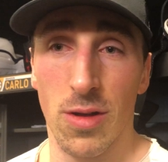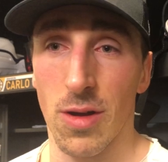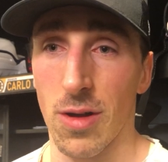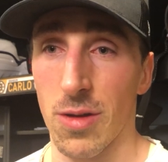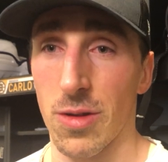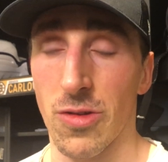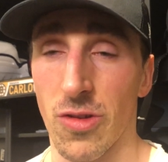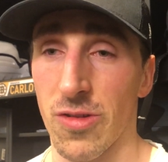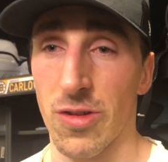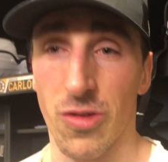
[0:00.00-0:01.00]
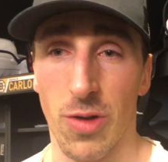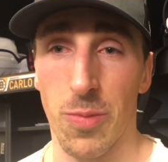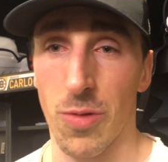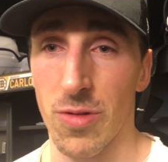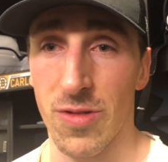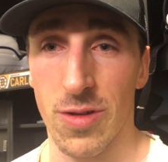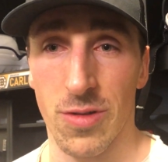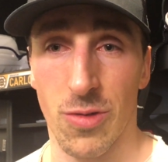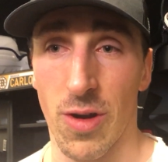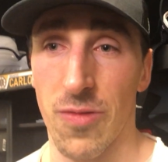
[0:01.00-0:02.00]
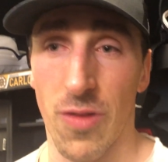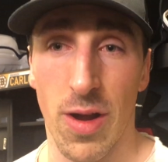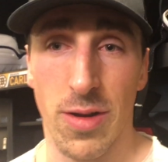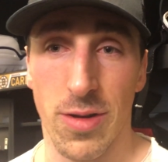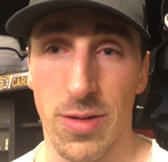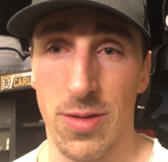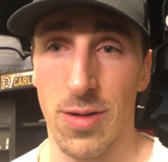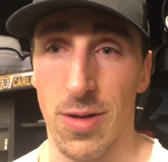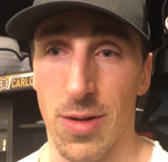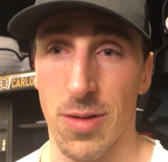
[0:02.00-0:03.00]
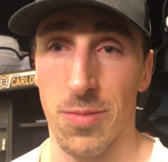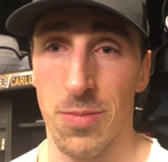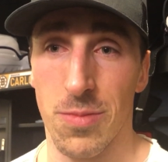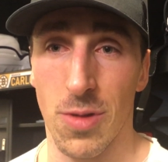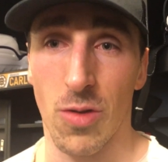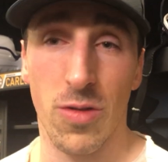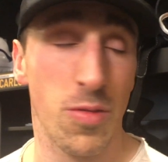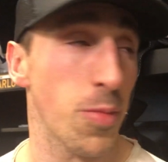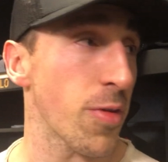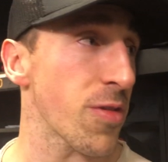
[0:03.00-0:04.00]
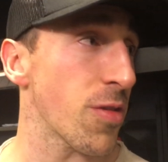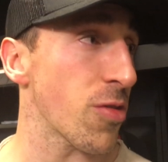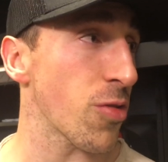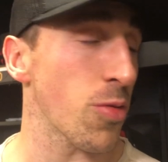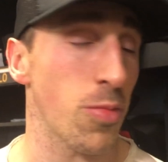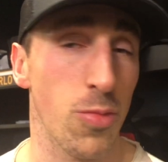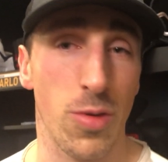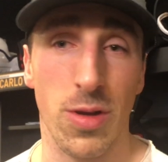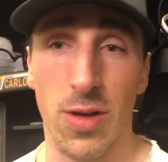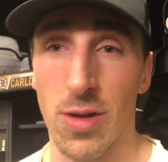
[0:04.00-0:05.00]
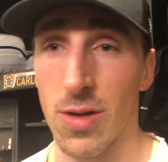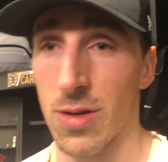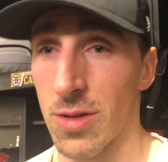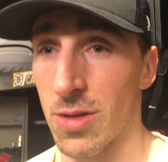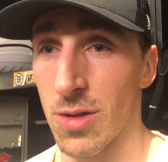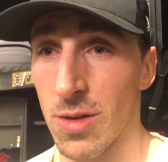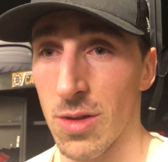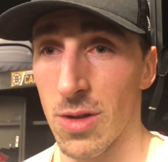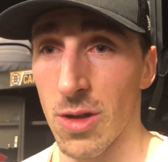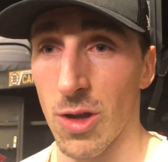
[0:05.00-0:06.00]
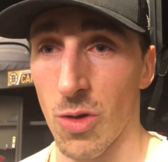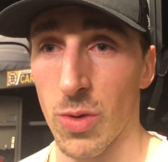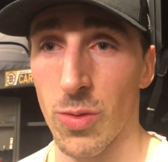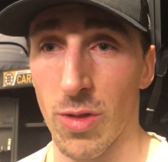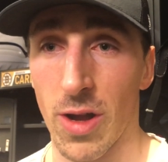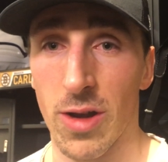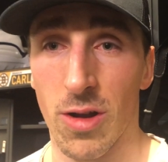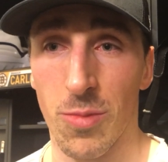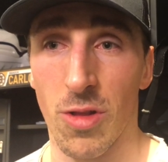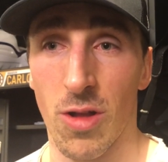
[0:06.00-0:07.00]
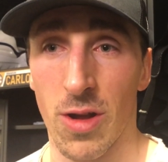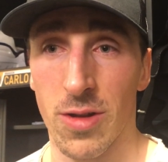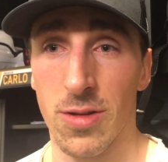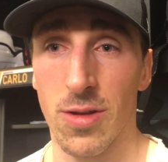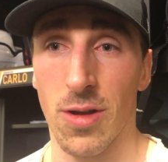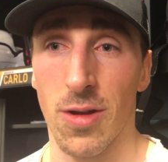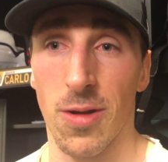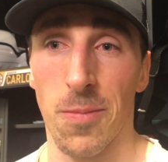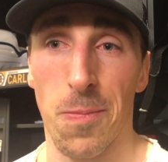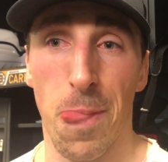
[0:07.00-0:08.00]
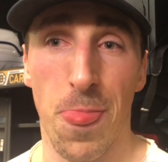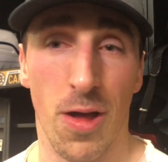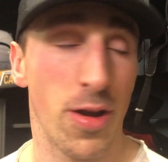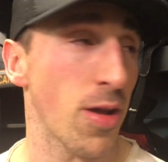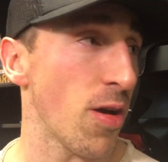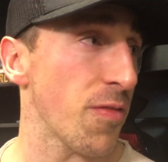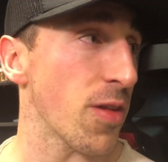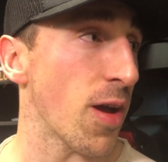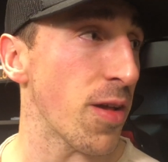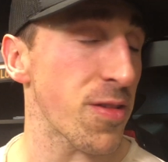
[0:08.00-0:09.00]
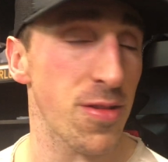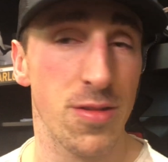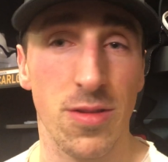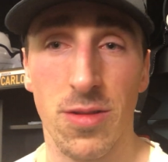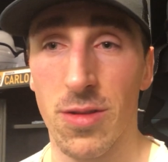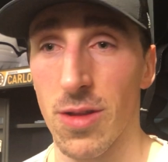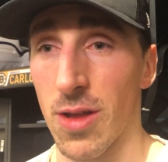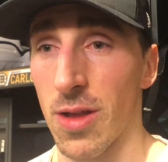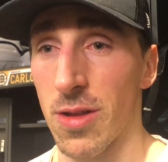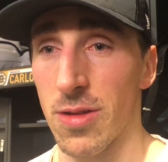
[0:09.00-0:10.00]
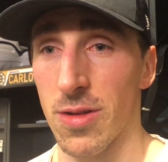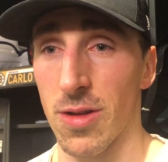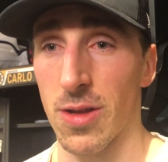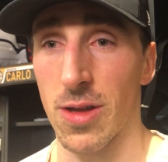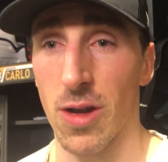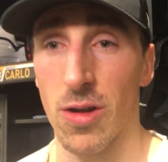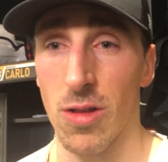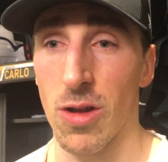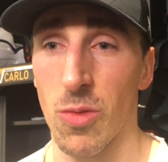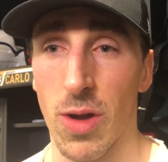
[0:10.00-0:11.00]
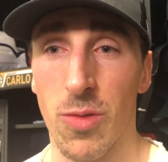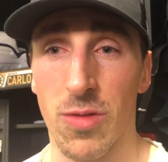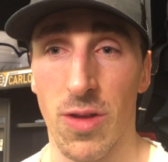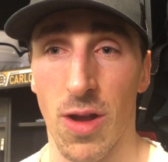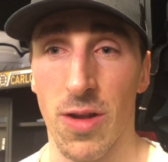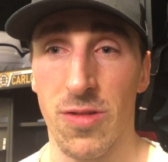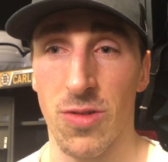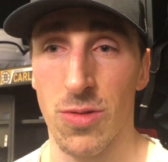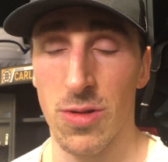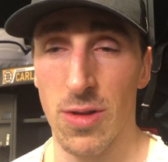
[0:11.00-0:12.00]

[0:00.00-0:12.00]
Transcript: Uh, he's just such a great person, great friend, and um, you know he's gonna be missing this room. We, uh, you know, we relied on him a lot um, on and off the ice, and and uh, he carried a lot of weight with the guys. So